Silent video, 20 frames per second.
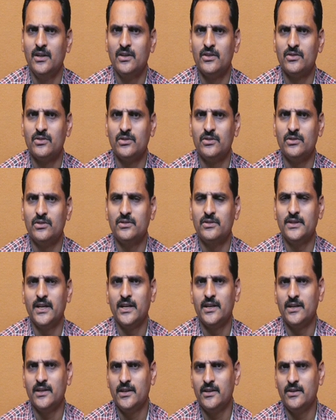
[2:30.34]
So
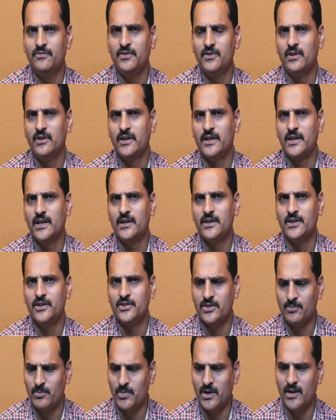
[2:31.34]
there, if you look at this
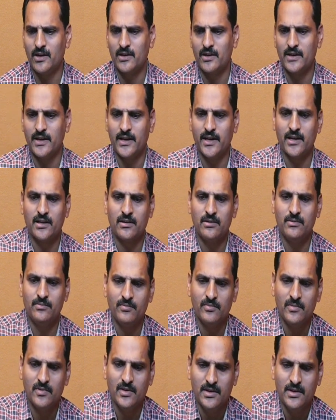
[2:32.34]
block diagram,